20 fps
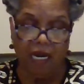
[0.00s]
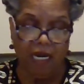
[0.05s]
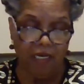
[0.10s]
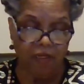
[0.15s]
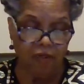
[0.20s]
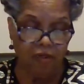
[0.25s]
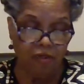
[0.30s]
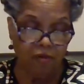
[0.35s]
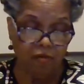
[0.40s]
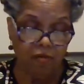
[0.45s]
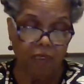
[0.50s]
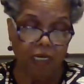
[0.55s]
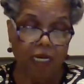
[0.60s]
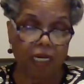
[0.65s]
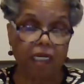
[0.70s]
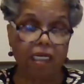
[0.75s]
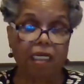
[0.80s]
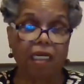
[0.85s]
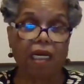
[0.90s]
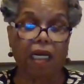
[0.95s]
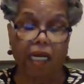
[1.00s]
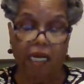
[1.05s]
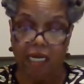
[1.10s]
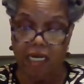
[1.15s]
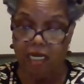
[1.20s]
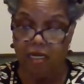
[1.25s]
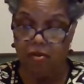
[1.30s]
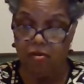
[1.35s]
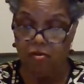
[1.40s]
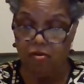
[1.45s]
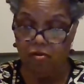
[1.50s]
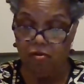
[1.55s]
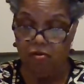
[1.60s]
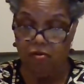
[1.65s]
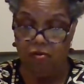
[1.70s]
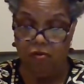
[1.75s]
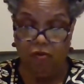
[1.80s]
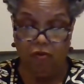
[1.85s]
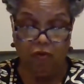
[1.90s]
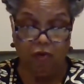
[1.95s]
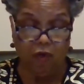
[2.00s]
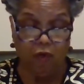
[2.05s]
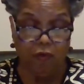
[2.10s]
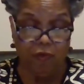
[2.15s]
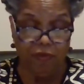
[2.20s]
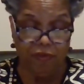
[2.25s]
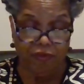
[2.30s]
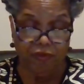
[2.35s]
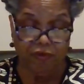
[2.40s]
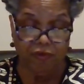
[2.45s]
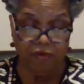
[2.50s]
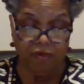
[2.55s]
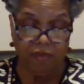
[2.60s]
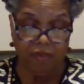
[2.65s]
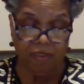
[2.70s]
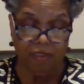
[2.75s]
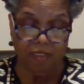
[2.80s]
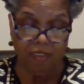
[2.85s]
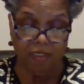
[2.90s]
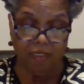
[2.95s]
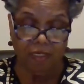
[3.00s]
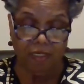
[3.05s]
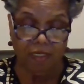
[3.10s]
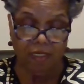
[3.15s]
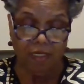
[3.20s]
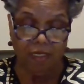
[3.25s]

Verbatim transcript: I do not like your Christians.